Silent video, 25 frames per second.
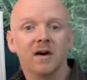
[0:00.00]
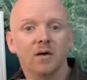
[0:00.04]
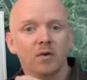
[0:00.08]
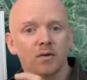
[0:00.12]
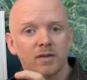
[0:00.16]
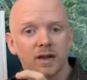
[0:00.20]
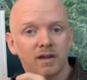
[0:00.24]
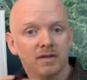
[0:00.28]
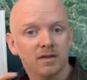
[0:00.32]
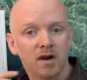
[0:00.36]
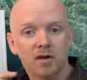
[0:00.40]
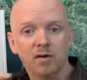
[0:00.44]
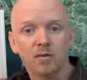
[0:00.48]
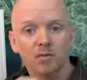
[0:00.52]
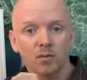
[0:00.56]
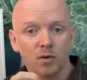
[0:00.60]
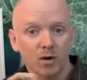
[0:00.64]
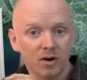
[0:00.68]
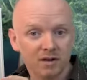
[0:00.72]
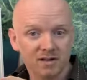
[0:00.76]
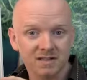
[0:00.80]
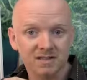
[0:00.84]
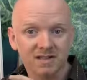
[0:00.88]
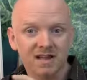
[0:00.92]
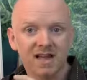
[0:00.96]
or they don't
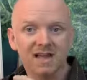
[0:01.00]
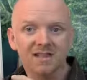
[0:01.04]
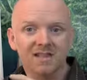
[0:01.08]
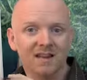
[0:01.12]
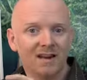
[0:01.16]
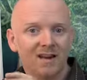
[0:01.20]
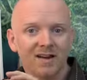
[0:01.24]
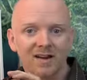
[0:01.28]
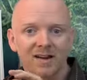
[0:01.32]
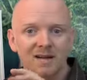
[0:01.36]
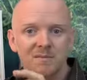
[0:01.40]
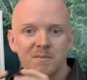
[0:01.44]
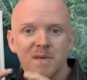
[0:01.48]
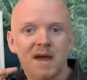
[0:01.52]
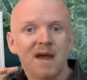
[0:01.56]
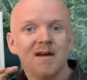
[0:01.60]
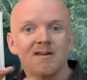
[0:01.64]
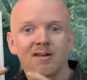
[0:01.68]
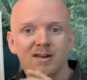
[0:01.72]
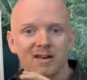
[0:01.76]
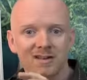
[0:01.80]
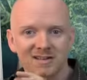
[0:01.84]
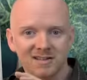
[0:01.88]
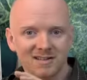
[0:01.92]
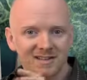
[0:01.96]
work together, like a
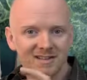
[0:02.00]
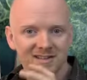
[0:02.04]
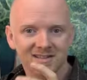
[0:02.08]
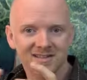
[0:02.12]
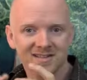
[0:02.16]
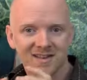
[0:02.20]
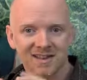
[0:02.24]
marriage